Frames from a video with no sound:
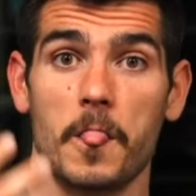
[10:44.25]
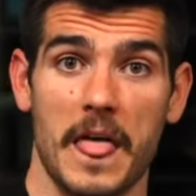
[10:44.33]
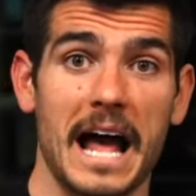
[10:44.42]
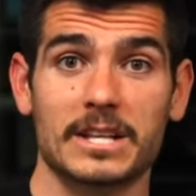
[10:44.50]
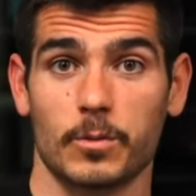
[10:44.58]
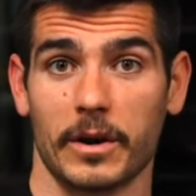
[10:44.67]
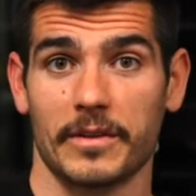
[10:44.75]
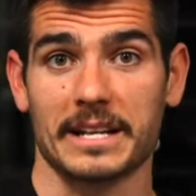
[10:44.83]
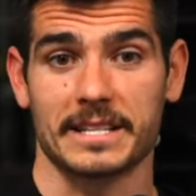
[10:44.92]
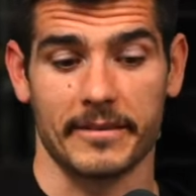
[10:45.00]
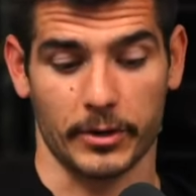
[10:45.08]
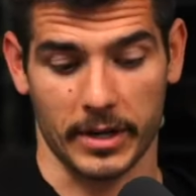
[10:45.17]
That's where
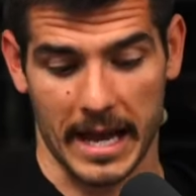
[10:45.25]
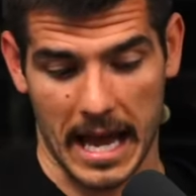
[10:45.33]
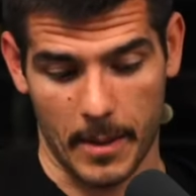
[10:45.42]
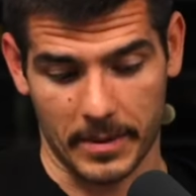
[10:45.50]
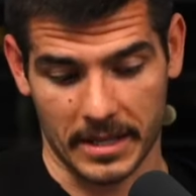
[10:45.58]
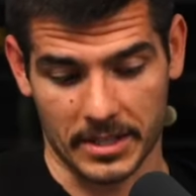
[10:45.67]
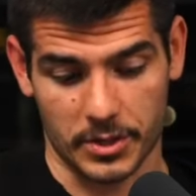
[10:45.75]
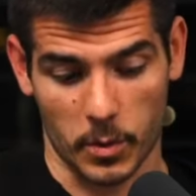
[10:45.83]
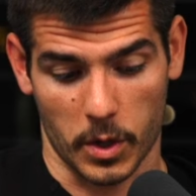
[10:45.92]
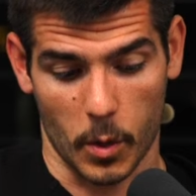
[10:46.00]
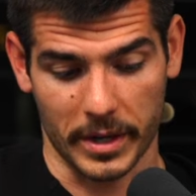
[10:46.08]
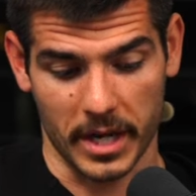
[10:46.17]
that's never going to happen. And so
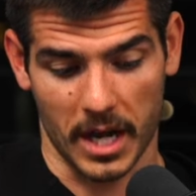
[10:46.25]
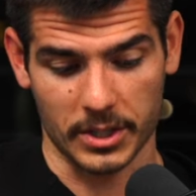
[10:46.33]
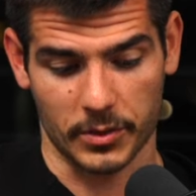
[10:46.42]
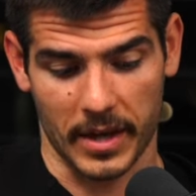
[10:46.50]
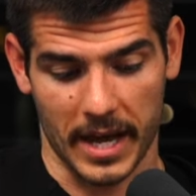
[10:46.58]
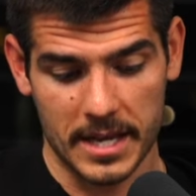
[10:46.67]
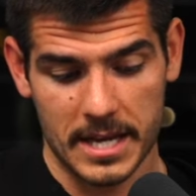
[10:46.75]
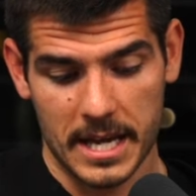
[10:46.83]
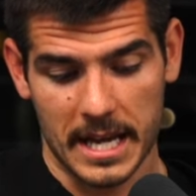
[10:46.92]
going on to that